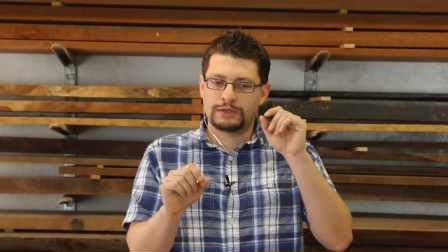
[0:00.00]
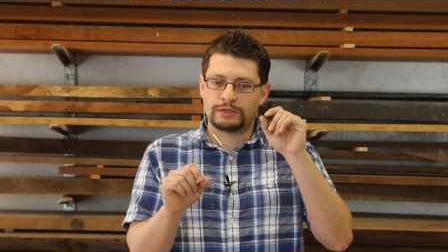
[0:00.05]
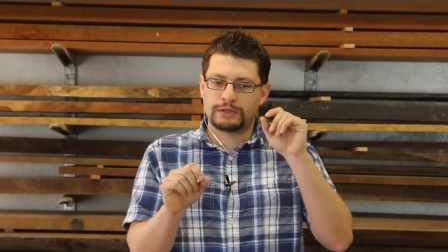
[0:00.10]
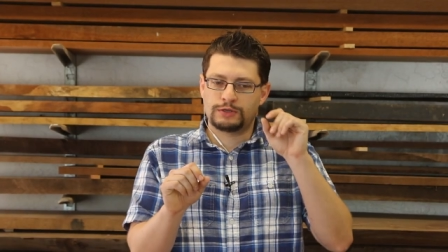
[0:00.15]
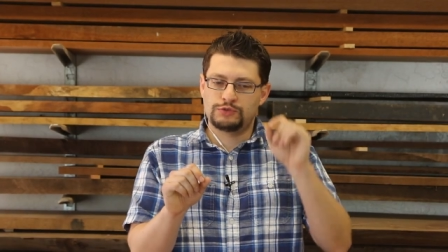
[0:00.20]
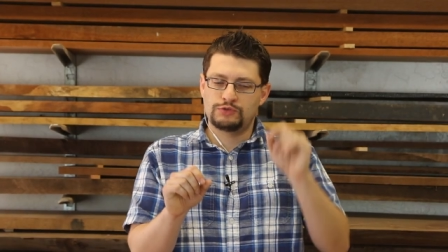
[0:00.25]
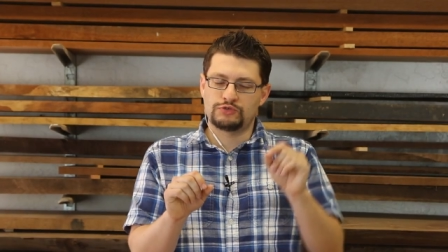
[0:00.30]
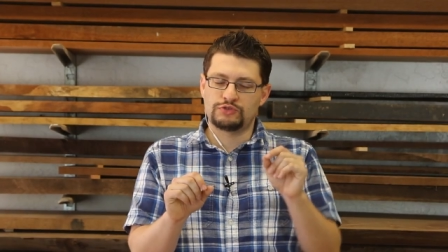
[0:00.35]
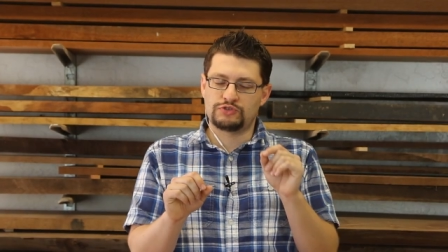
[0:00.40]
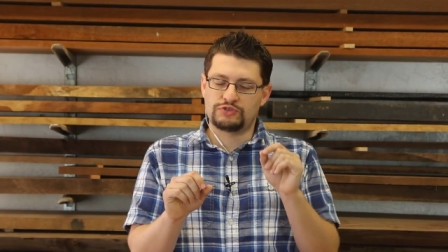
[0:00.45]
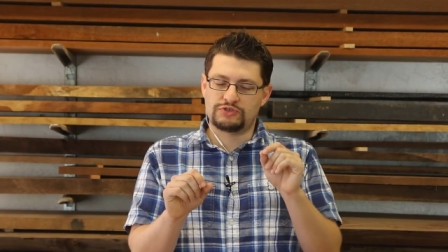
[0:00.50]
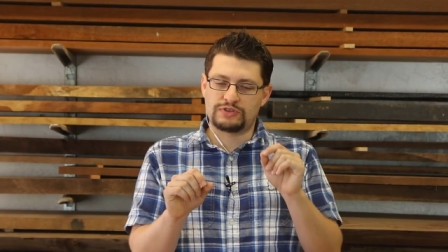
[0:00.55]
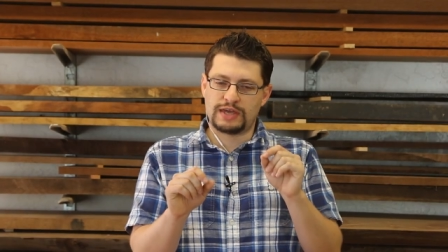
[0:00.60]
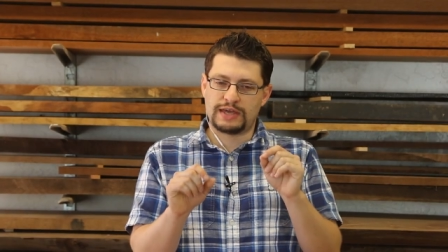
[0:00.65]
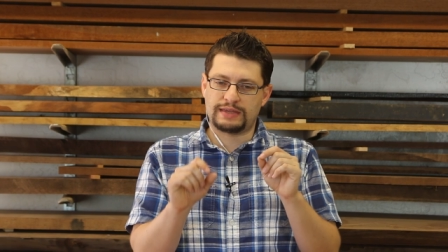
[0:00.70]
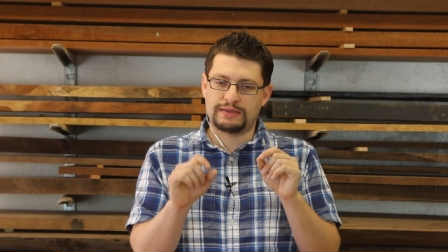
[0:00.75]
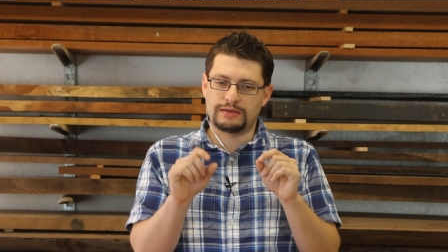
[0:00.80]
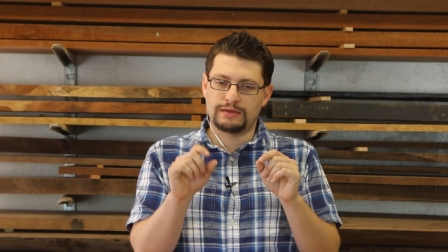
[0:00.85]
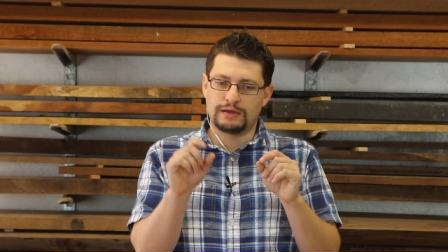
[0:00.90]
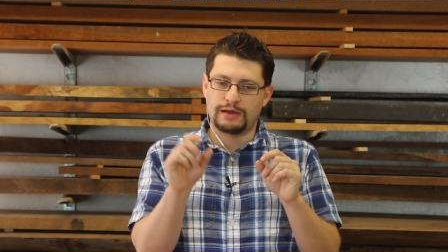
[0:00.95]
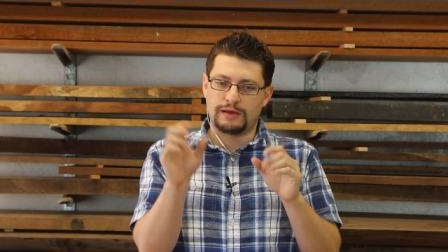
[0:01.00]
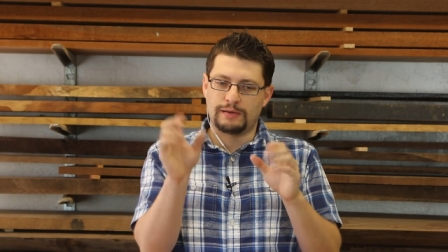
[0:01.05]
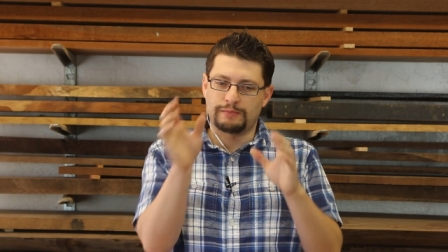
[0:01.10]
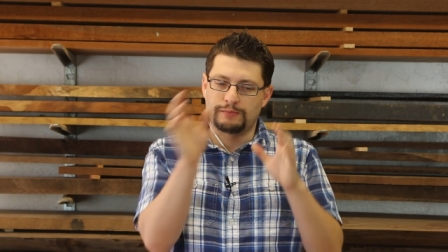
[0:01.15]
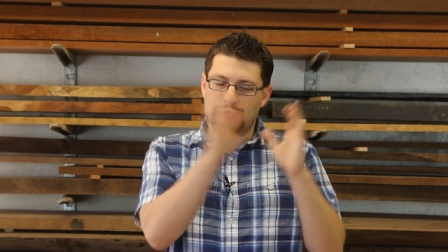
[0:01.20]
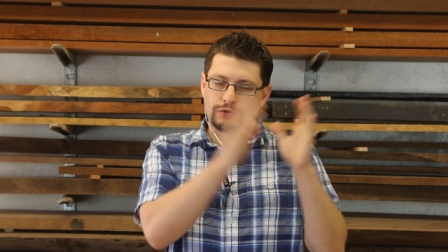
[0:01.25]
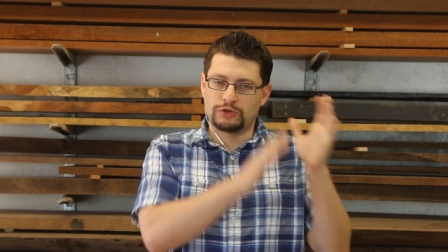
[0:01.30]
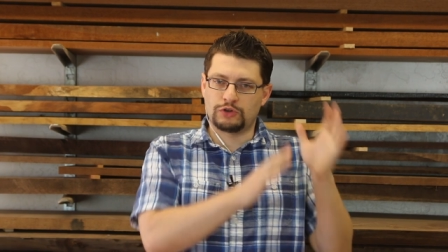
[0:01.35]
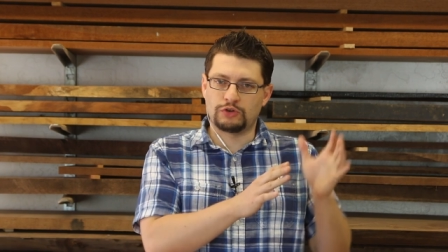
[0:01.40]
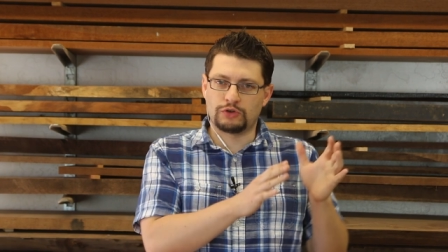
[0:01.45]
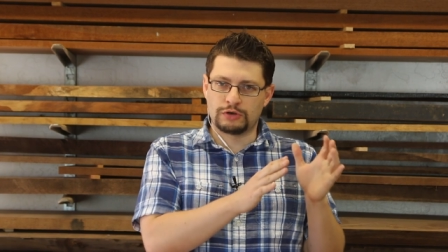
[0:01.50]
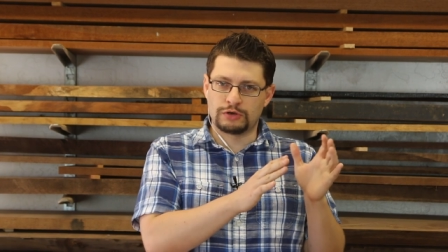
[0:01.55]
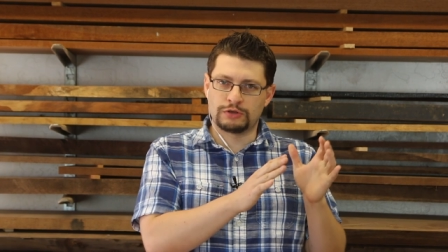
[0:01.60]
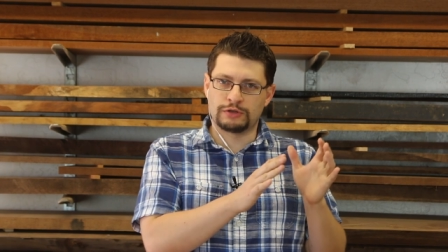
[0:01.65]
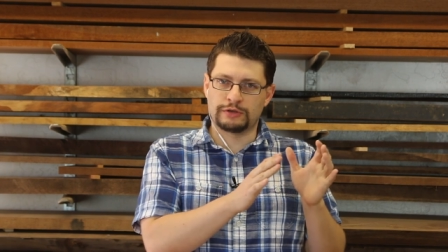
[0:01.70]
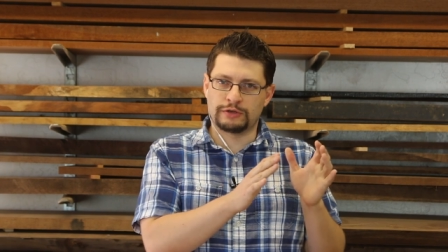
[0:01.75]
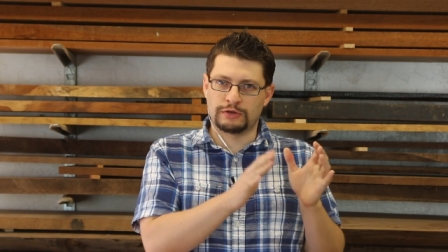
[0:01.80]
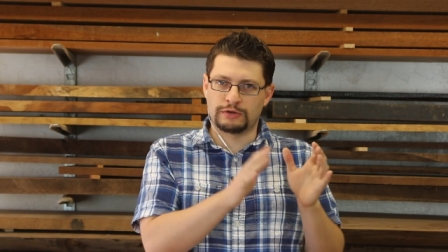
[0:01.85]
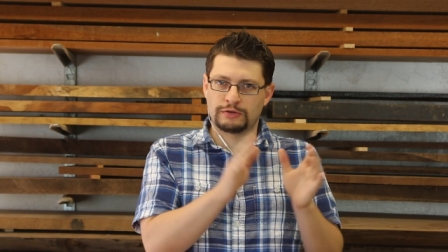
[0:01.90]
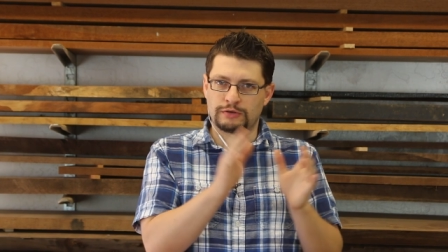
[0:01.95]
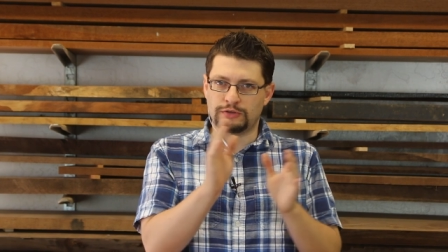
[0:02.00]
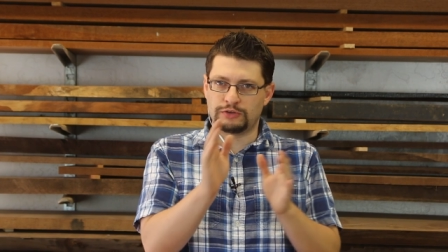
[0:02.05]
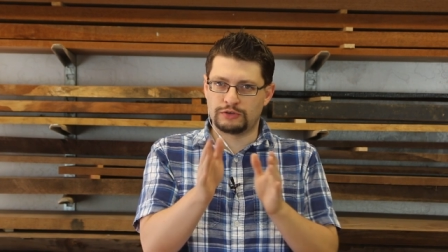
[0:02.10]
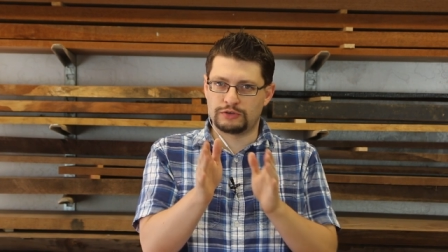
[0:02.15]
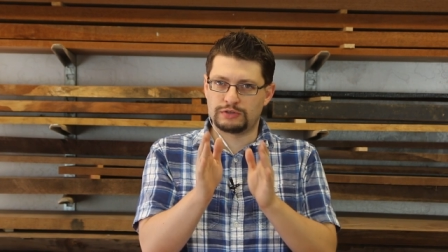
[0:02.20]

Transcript: that you just said uh, a little earlier, and,